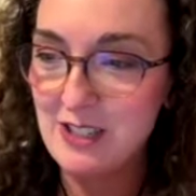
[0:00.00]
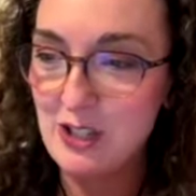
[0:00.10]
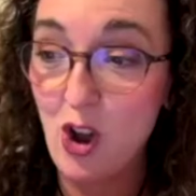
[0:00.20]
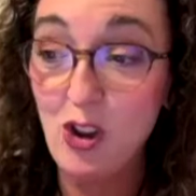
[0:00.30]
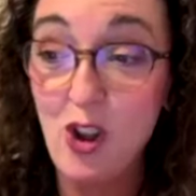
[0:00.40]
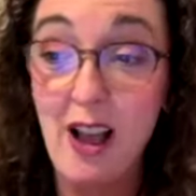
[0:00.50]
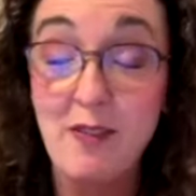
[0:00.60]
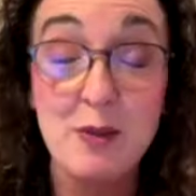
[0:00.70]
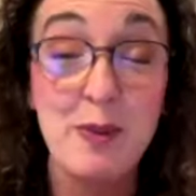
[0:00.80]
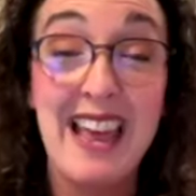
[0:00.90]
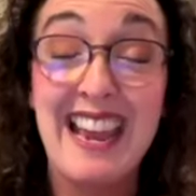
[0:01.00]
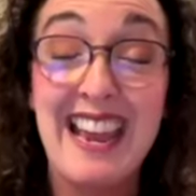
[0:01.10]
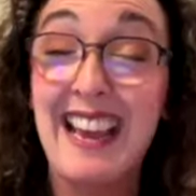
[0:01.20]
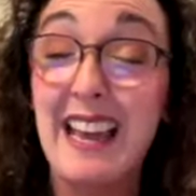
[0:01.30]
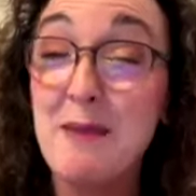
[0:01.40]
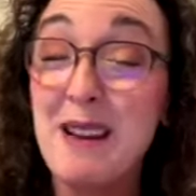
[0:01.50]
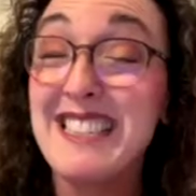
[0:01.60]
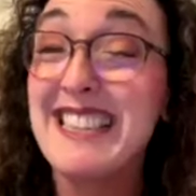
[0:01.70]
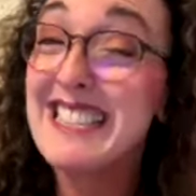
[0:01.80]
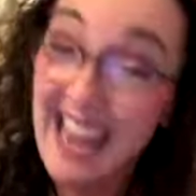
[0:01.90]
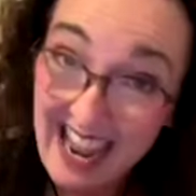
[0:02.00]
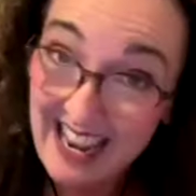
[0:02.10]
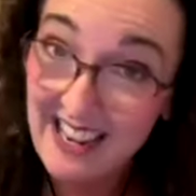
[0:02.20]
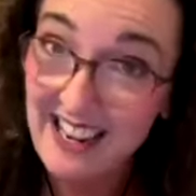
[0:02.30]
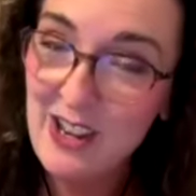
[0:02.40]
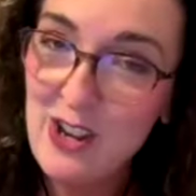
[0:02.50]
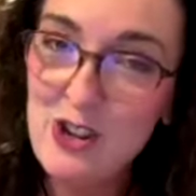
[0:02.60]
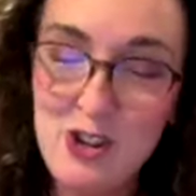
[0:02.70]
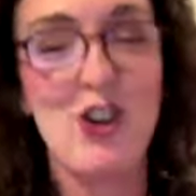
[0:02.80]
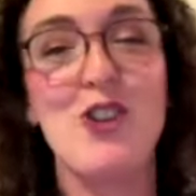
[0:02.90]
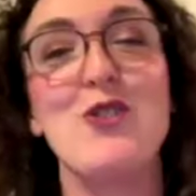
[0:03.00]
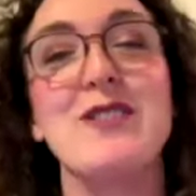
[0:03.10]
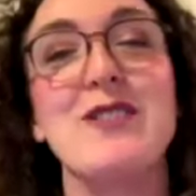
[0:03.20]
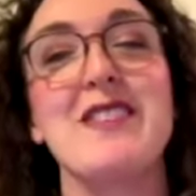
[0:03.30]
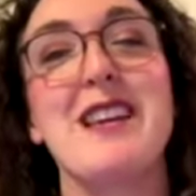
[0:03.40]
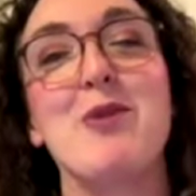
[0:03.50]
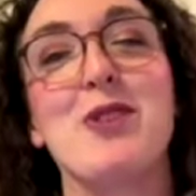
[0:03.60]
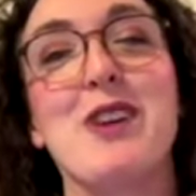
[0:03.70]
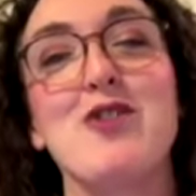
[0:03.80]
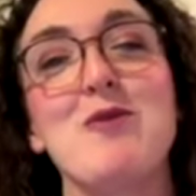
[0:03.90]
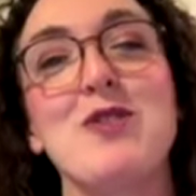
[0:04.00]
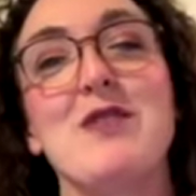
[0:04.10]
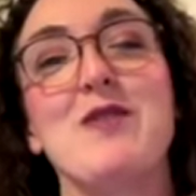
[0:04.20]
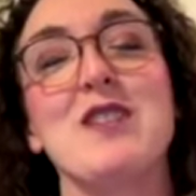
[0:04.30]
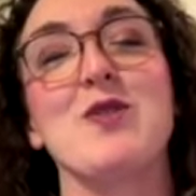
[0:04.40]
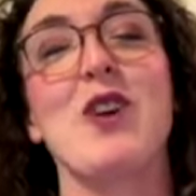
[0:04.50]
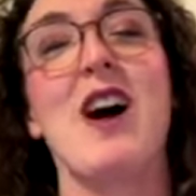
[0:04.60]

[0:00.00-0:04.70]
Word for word: not long after playing an amazing 10 shows at the Tamworth Country Music Festival.